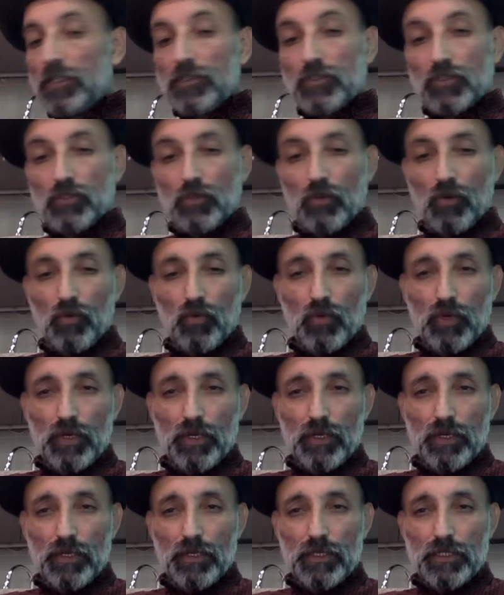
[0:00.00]
So
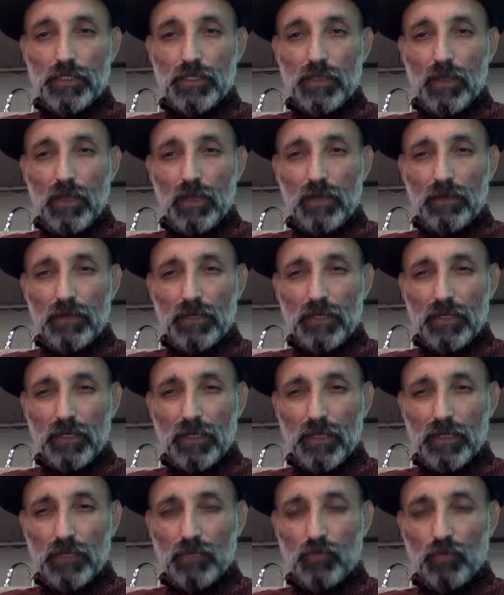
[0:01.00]
it's already
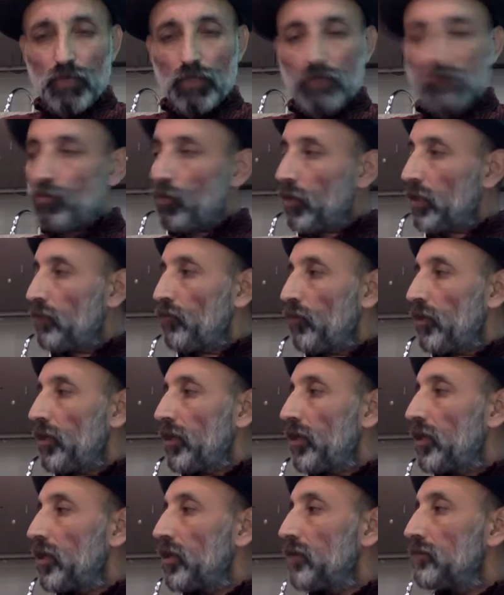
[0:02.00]
like 12:21
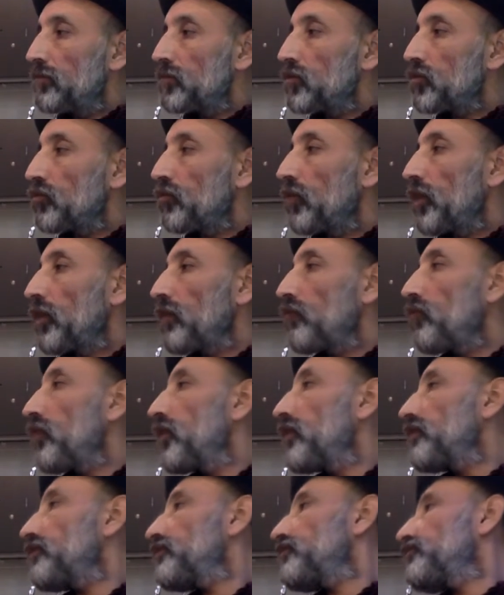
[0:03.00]
a.m. So I don't
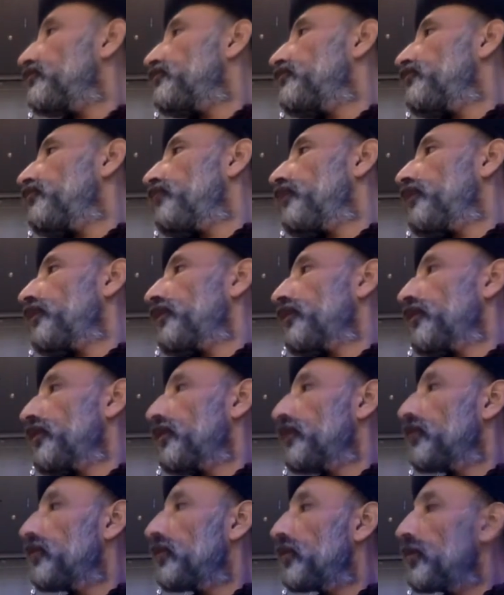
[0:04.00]
want to go on and
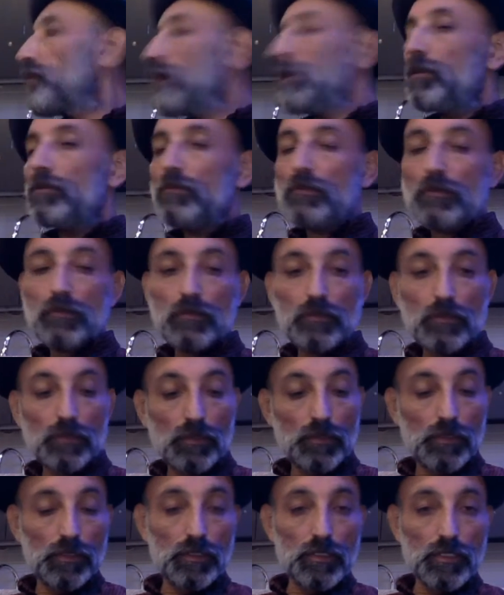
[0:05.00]
on about
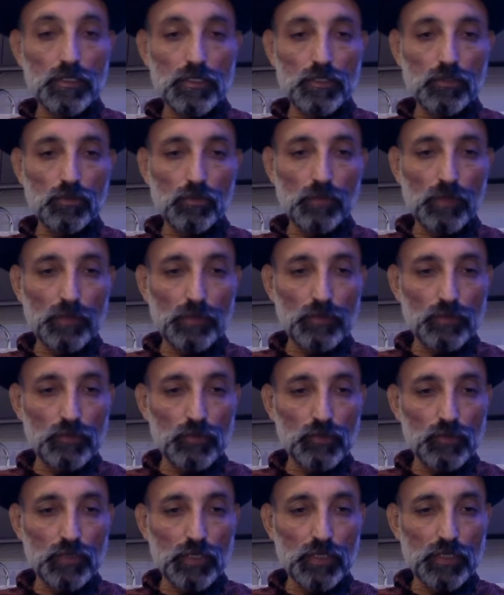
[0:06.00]
this. So maybe we
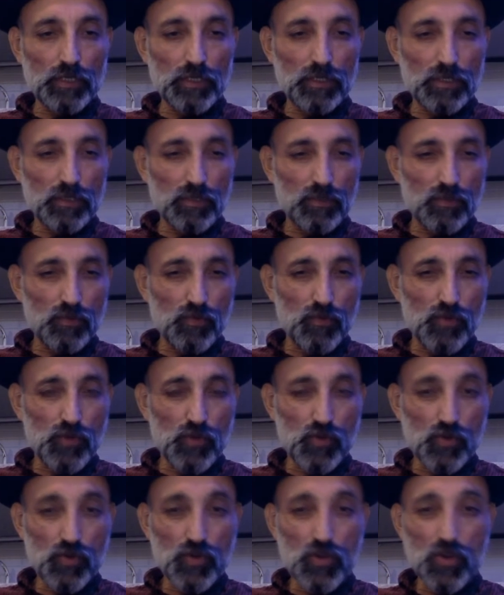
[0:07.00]
should just
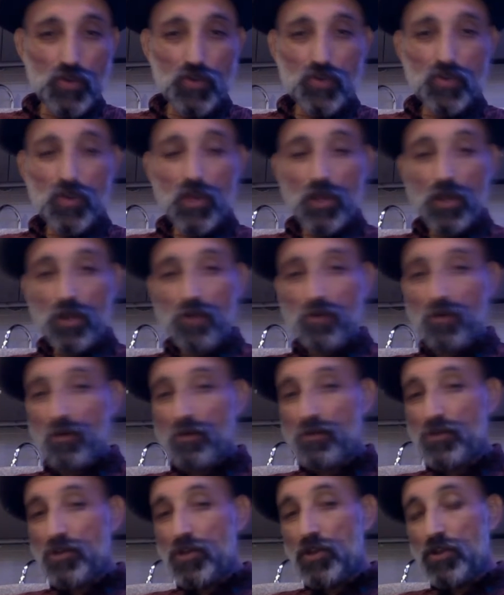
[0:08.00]
get into
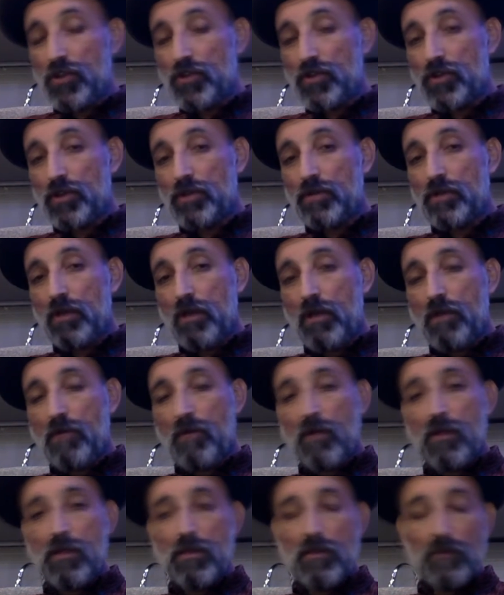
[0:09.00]
a cheat sheet. Yeah,
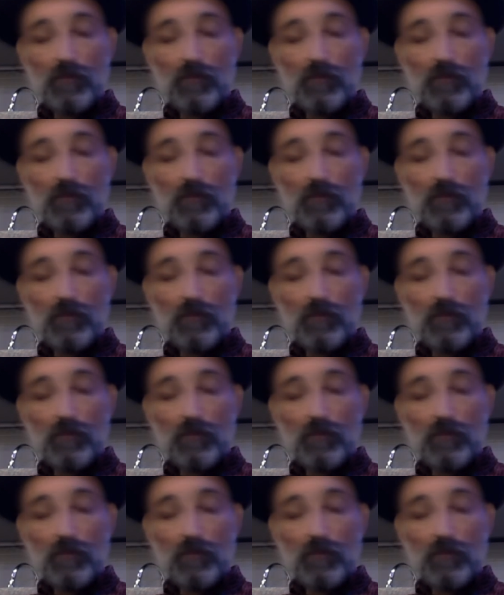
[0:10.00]
right.